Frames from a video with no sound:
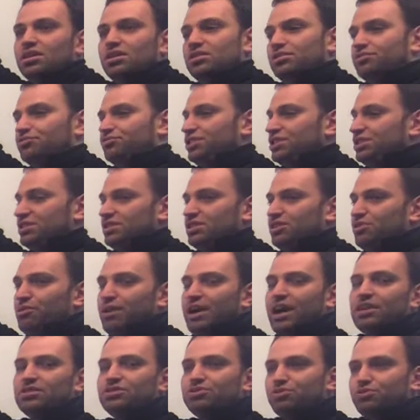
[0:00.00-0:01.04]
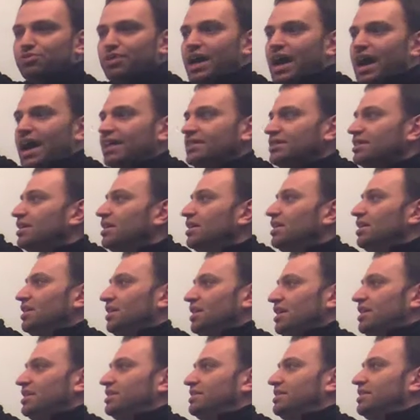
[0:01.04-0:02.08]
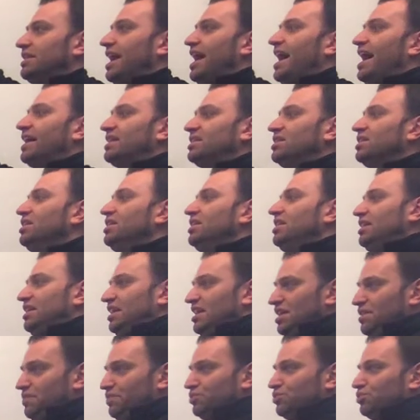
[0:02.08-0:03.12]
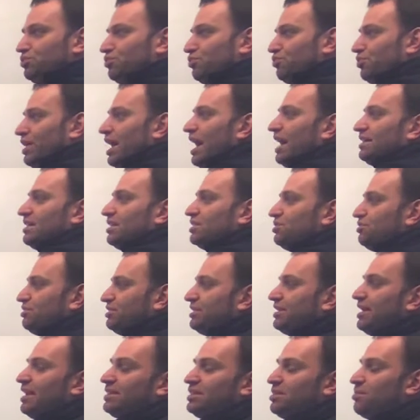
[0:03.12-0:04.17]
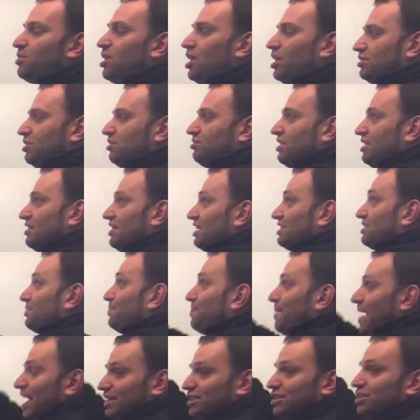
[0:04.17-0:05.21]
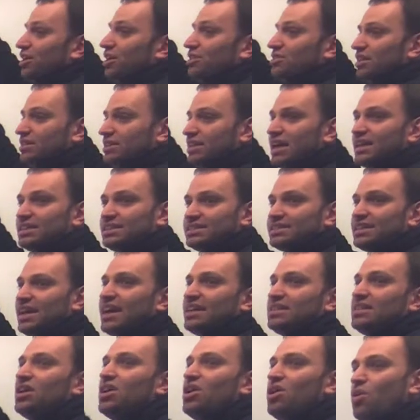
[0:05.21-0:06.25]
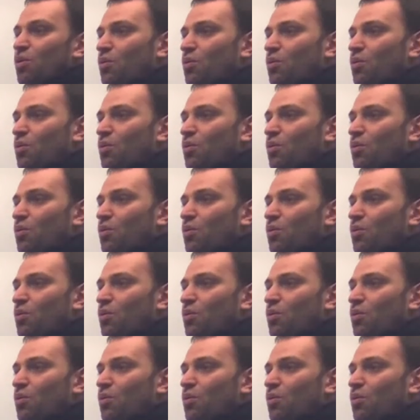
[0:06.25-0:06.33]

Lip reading: The reason you can't do that is that if you do that and you select the model that does better on the test set,